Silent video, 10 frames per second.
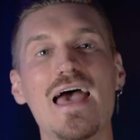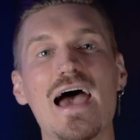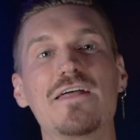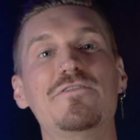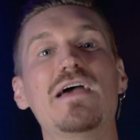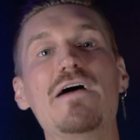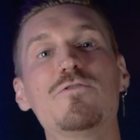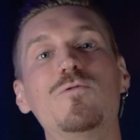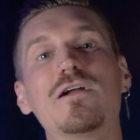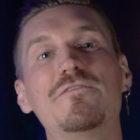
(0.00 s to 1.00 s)
And if you ever
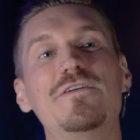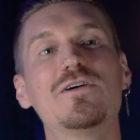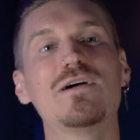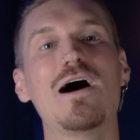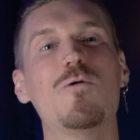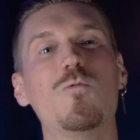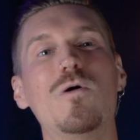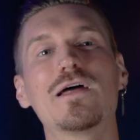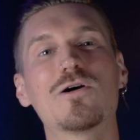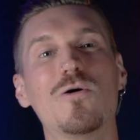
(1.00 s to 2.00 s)
want to figure out
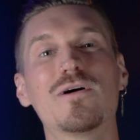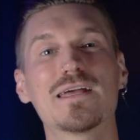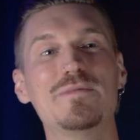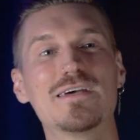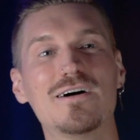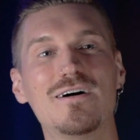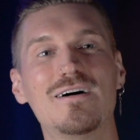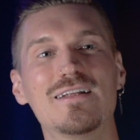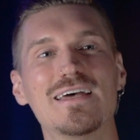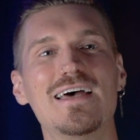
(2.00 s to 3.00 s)
what a chord can be
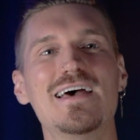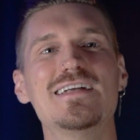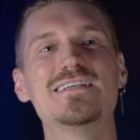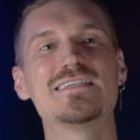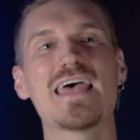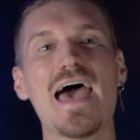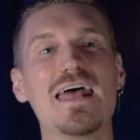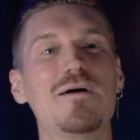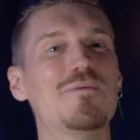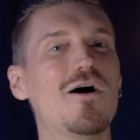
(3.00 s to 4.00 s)
called, just add
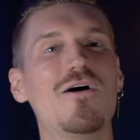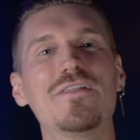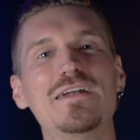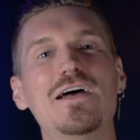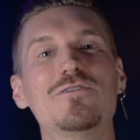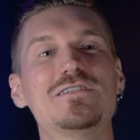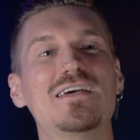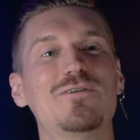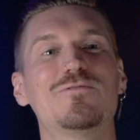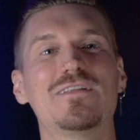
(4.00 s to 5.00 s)
up all the notes
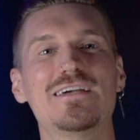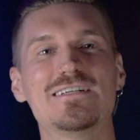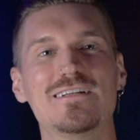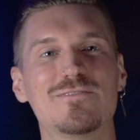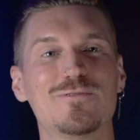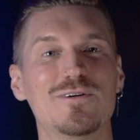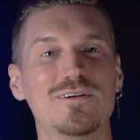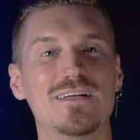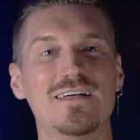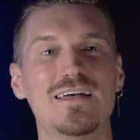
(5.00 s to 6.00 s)
in relation to the root.